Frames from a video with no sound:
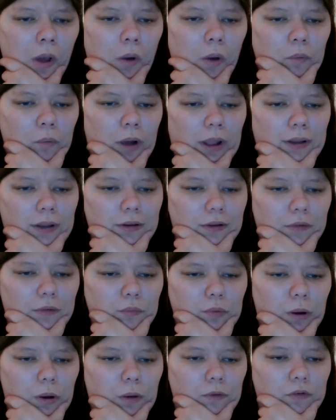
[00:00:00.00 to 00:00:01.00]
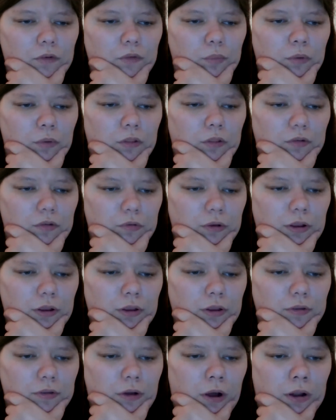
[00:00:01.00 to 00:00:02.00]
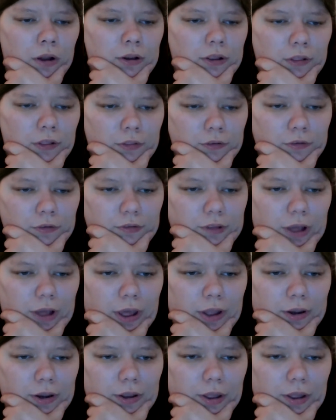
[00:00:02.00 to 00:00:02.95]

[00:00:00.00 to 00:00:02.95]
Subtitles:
winding roads with trees on either side.